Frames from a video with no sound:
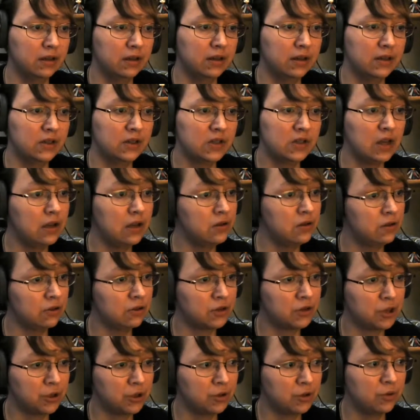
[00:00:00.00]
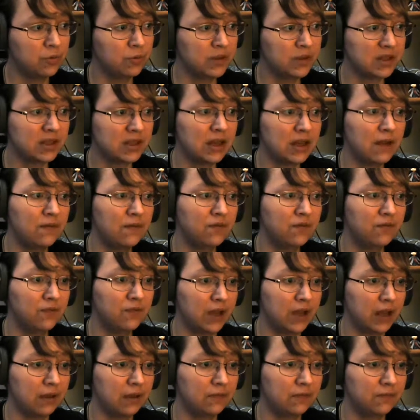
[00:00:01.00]
Senior Chu received
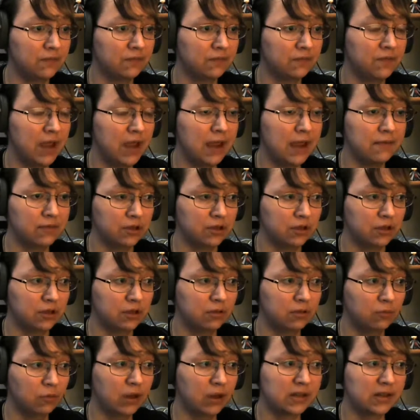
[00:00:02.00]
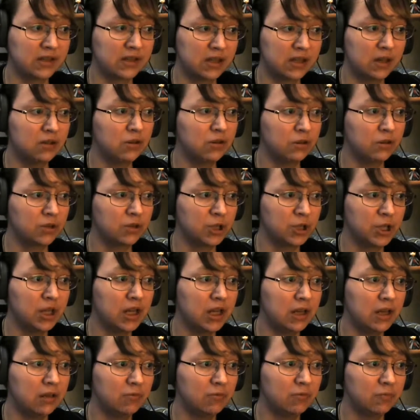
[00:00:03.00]
favor, while Senior
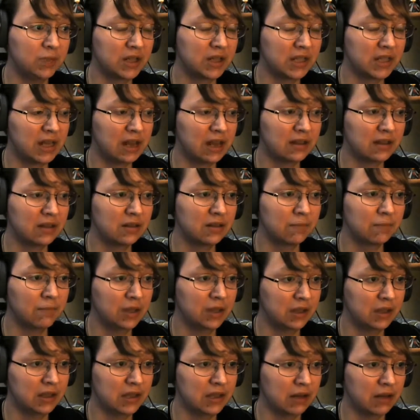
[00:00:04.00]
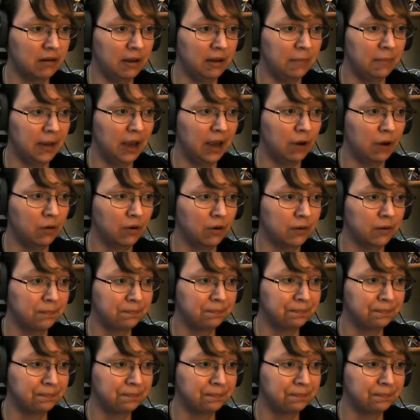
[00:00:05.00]
Qi possessed military power.